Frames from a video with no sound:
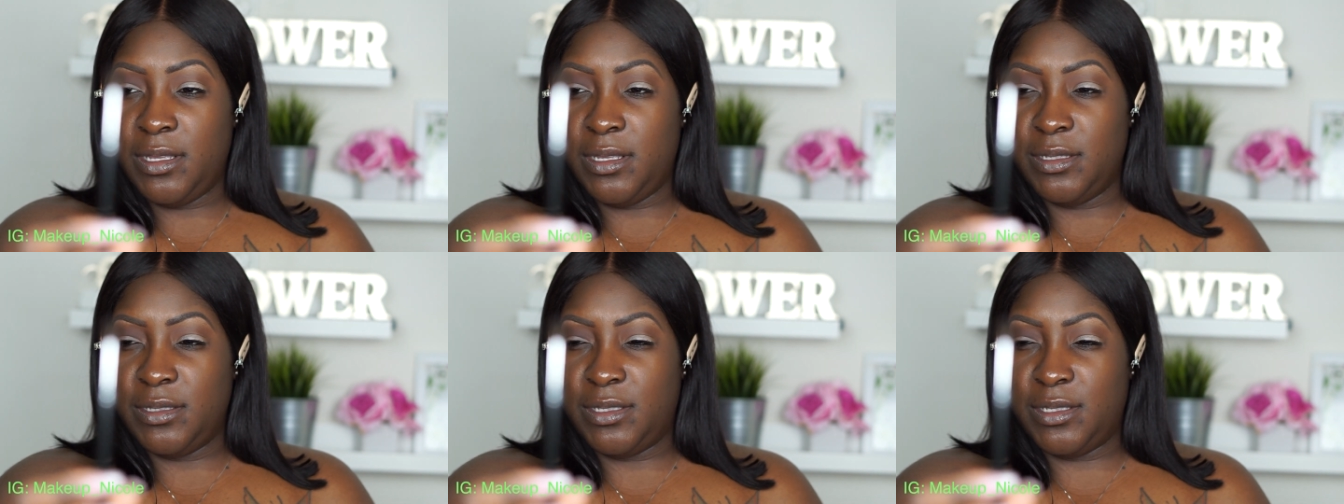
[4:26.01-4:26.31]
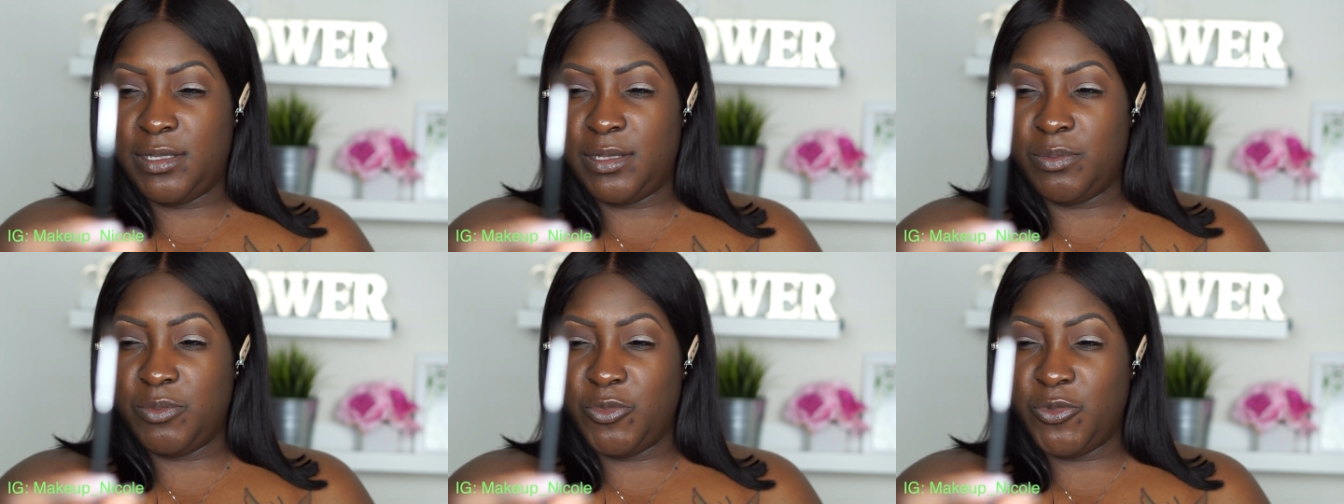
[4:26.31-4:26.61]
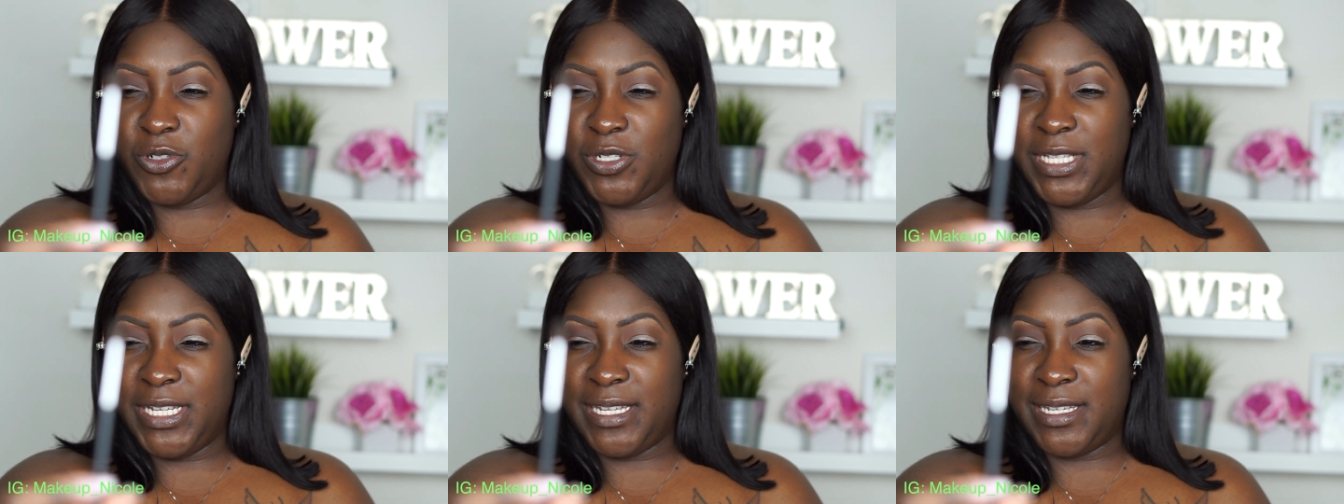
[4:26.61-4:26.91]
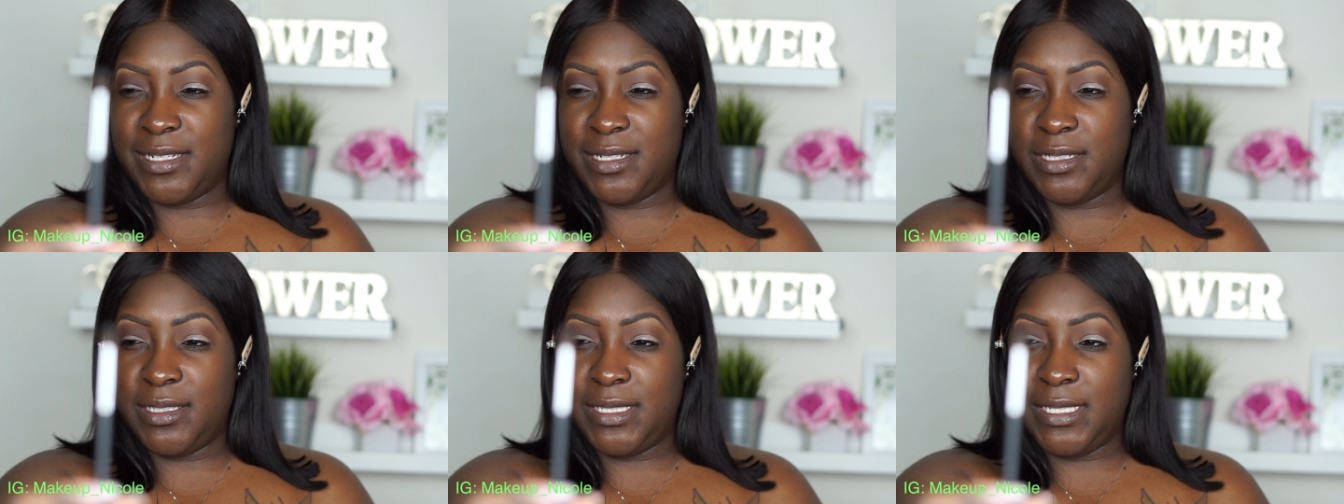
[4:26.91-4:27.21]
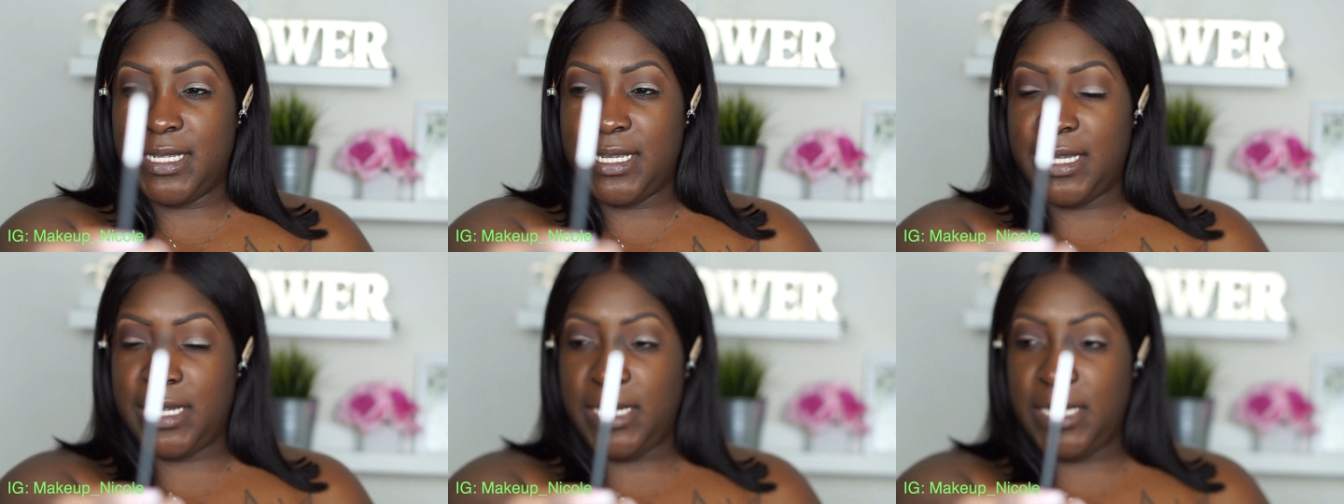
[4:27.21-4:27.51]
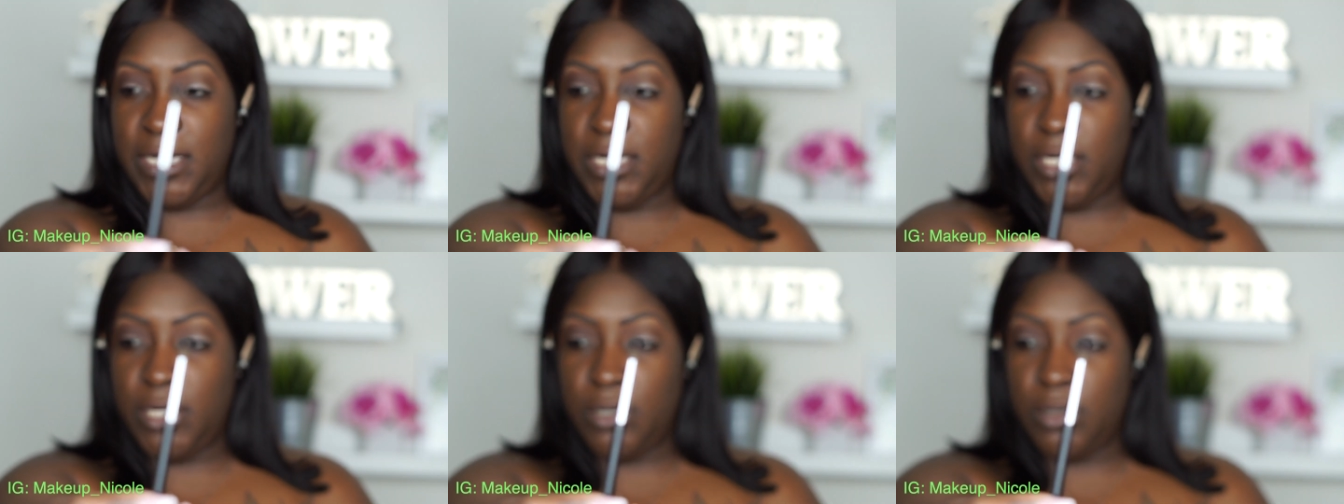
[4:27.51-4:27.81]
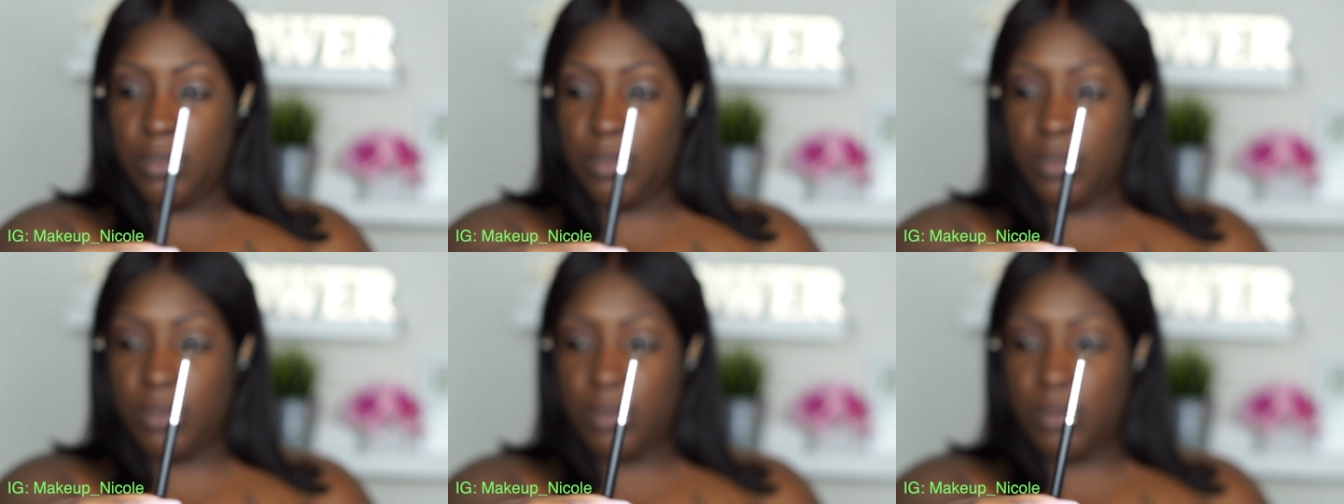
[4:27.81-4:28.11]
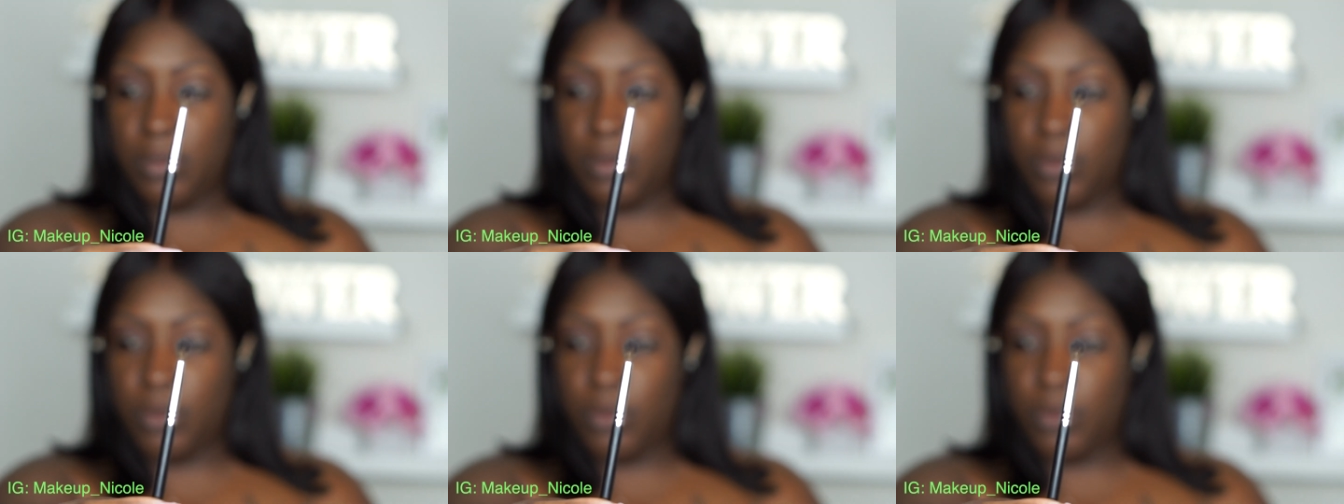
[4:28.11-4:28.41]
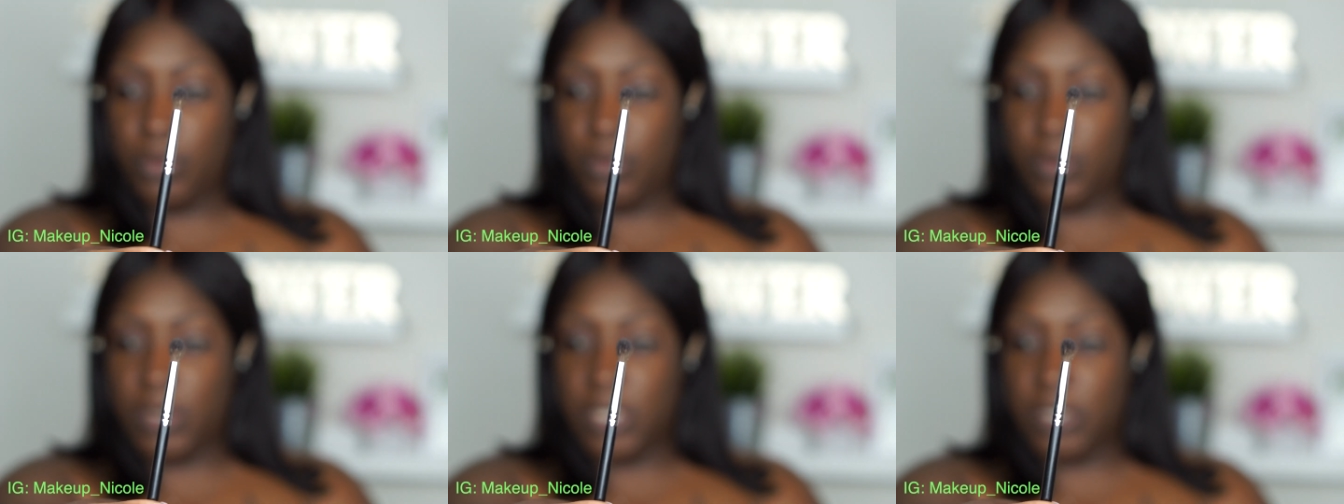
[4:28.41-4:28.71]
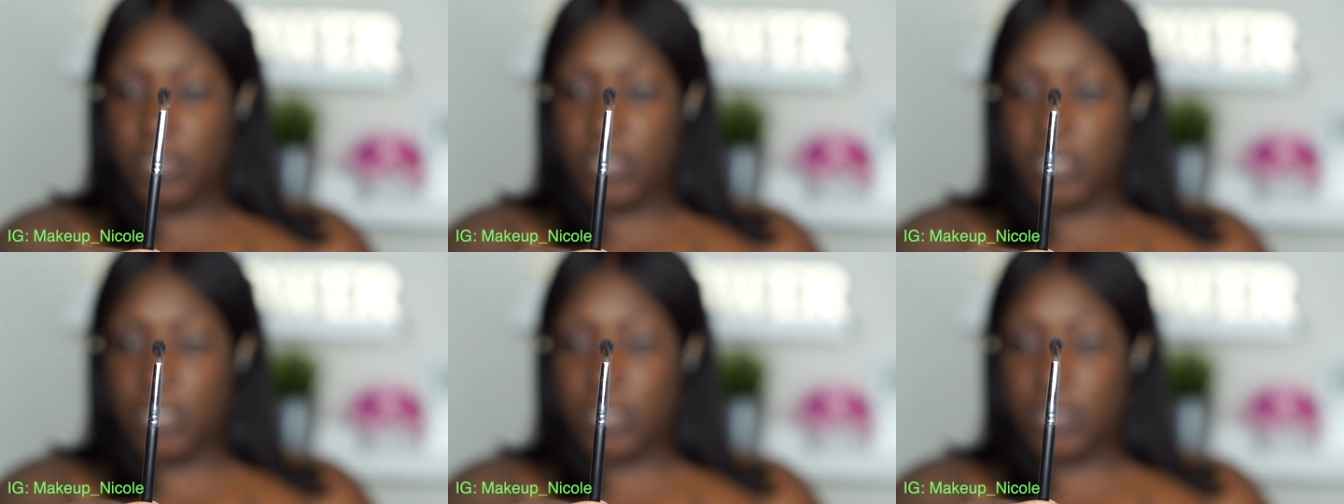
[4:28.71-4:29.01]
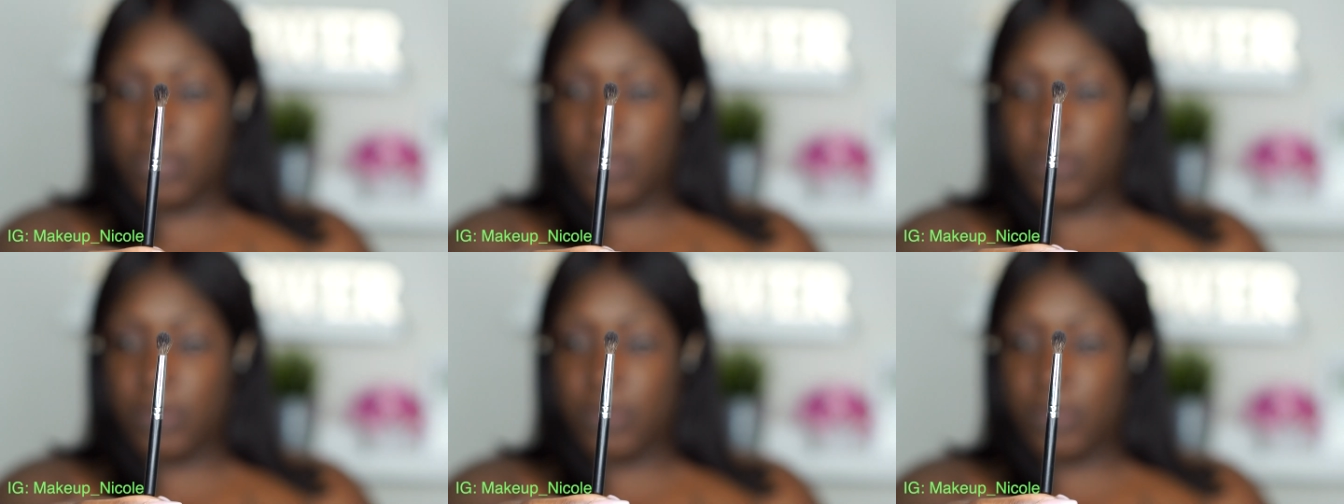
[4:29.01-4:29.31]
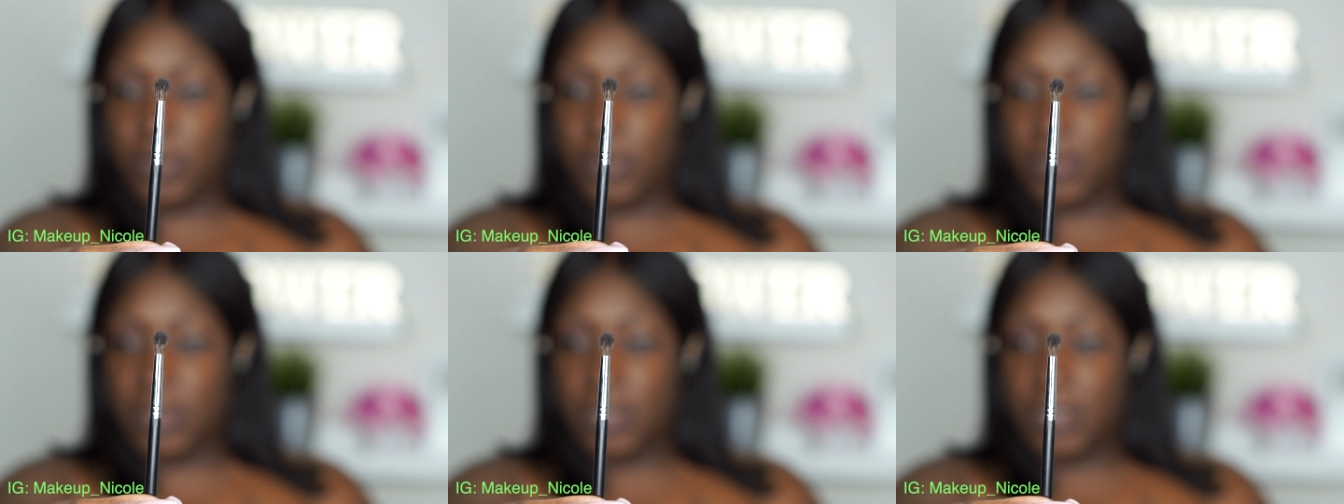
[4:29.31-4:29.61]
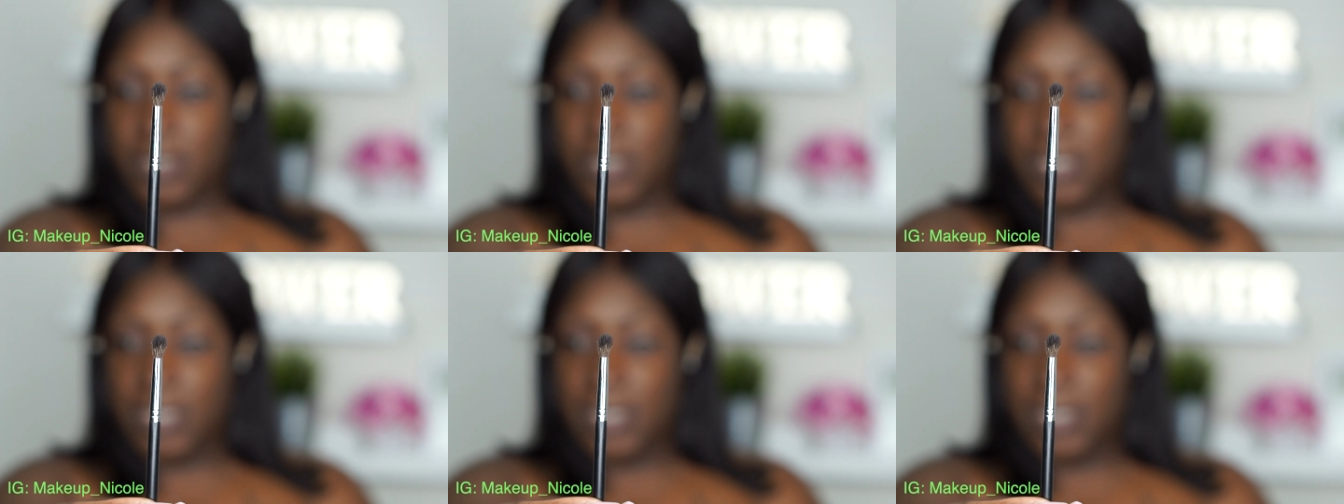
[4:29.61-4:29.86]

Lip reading: It's more like a tinier, ooh, there she goes.